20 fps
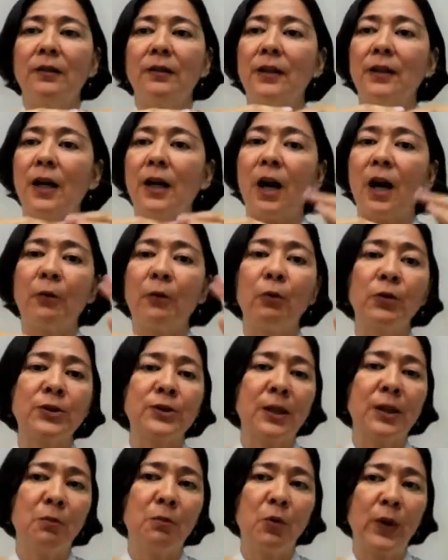There are
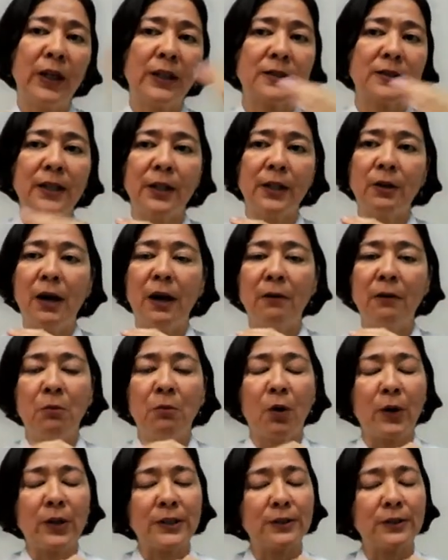some weeks that you have
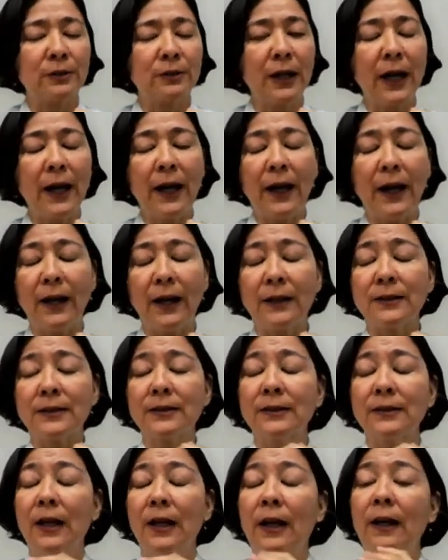more
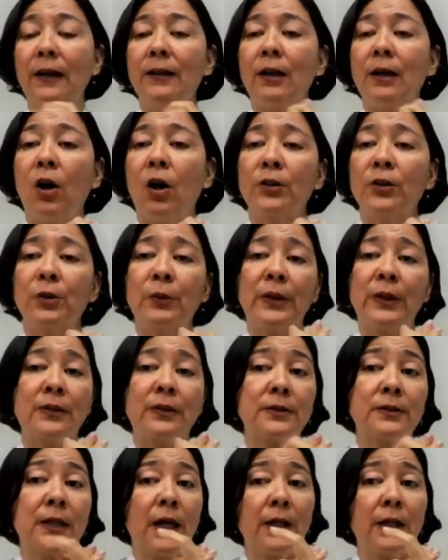stress, other
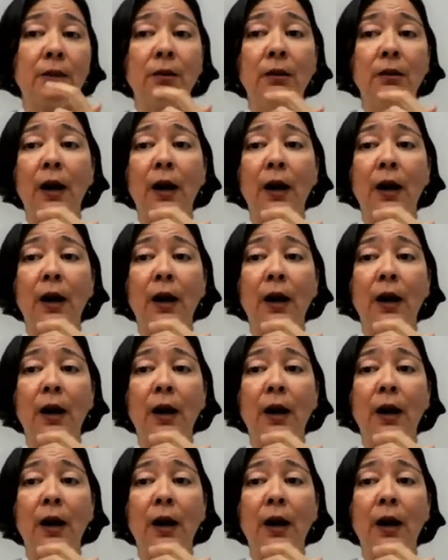weeks that you